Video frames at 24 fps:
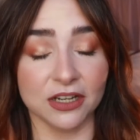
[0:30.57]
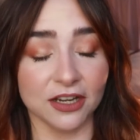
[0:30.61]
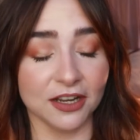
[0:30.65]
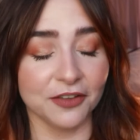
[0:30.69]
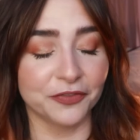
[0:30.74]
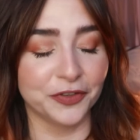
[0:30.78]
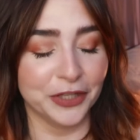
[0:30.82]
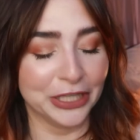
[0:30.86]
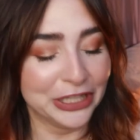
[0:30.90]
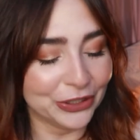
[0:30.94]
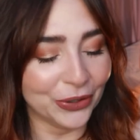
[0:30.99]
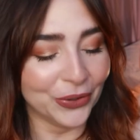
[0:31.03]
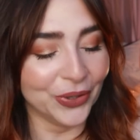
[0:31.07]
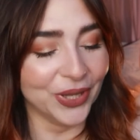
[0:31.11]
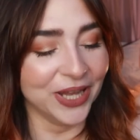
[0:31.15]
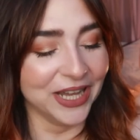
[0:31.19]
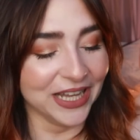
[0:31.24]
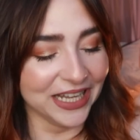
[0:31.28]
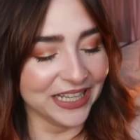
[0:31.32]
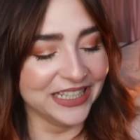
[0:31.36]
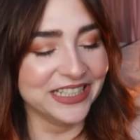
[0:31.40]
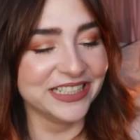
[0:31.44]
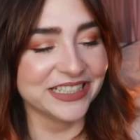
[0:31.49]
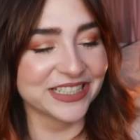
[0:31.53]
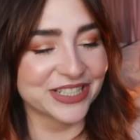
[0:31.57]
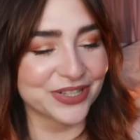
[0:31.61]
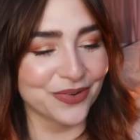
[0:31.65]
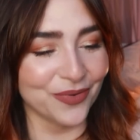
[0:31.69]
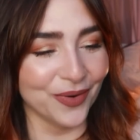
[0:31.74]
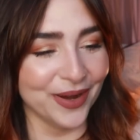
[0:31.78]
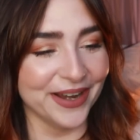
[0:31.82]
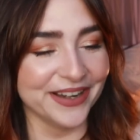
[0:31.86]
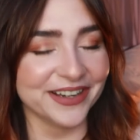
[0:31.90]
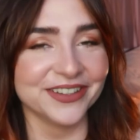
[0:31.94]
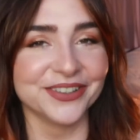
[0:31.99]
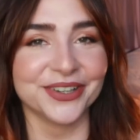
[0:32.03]
If you don't like
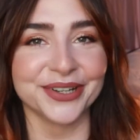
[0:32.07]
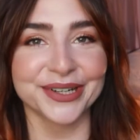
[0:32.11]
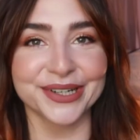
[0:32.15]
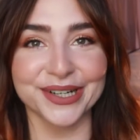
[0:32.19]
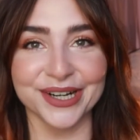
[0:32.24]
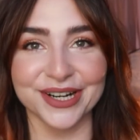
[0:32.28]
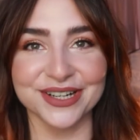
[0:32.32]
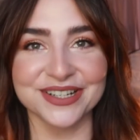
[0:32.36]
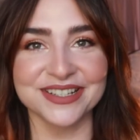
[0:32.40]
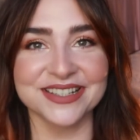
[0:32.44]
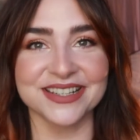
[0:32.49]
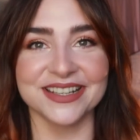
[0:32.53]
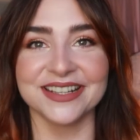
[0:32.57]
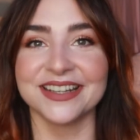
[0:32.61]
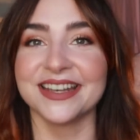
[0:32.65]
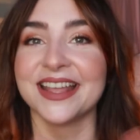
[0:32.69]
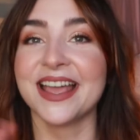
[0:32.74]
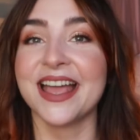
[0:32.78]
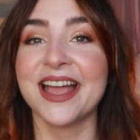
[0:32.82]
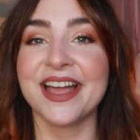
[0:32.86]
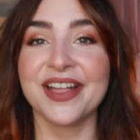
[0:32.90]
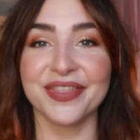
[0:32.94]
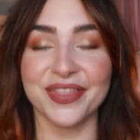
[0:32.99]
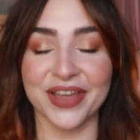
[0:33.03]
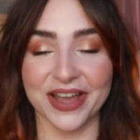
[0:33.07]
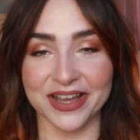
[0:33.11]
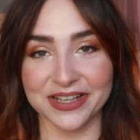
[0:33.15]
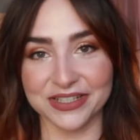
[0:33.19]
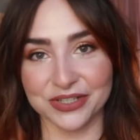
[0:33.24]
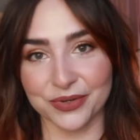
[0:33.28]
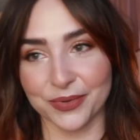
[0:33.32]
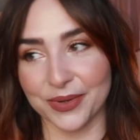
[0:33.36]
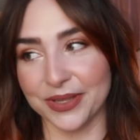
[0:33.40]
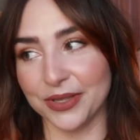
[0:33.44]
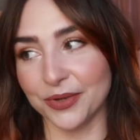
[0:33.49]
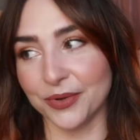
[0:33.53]
swearing or cursing, that's
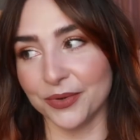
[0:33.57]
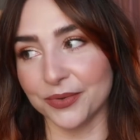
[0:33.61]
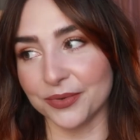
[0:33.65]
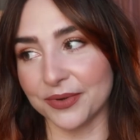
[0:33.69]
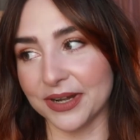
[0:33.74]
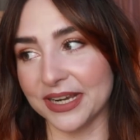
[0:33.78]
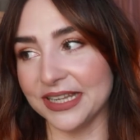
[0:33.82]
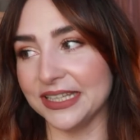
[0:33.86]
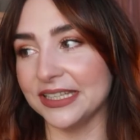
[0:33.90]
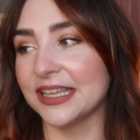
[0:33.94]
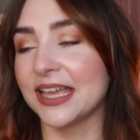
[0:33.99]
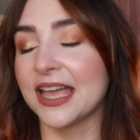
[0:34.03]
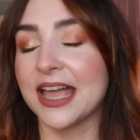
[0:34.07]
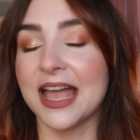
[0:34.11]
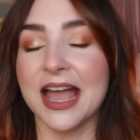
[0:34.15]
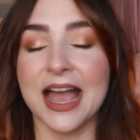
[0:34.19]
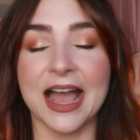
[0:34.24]
quite alright.